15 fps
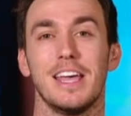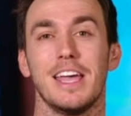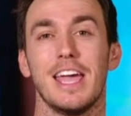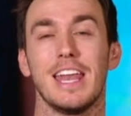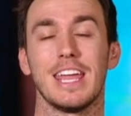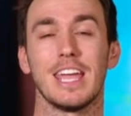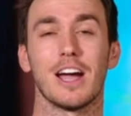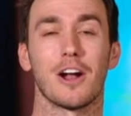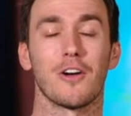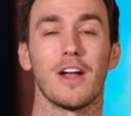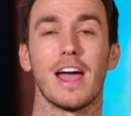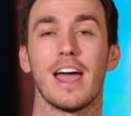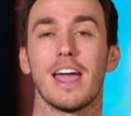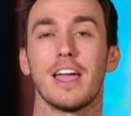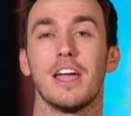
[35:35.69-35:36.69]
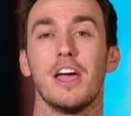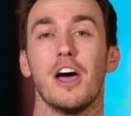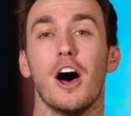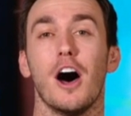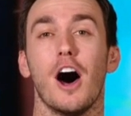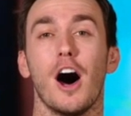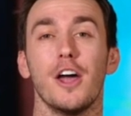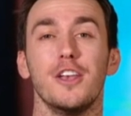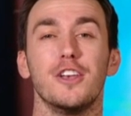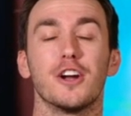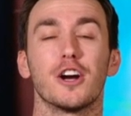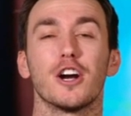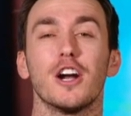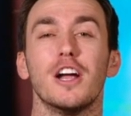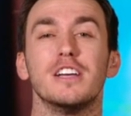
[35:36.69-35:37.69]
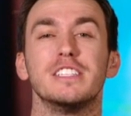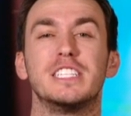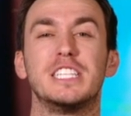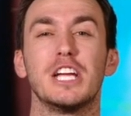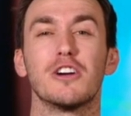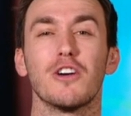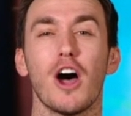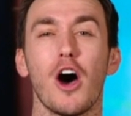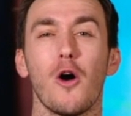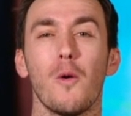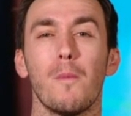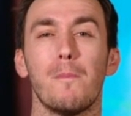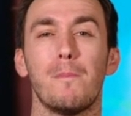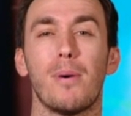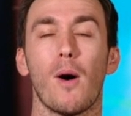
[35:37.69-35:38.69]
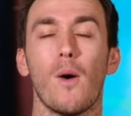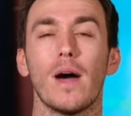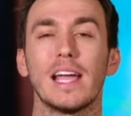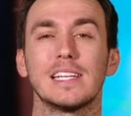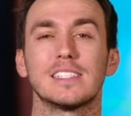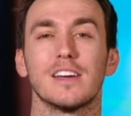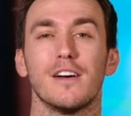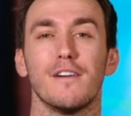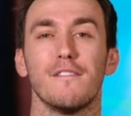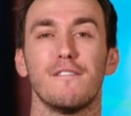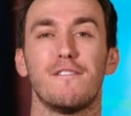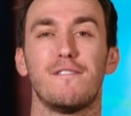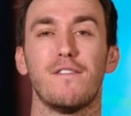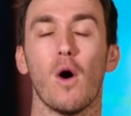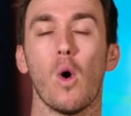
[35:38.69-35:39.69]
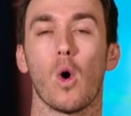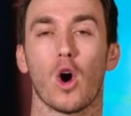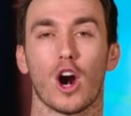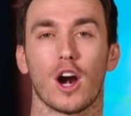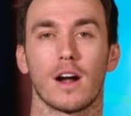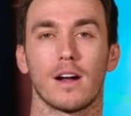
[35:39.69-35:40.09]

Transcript: an ERA under 0.4.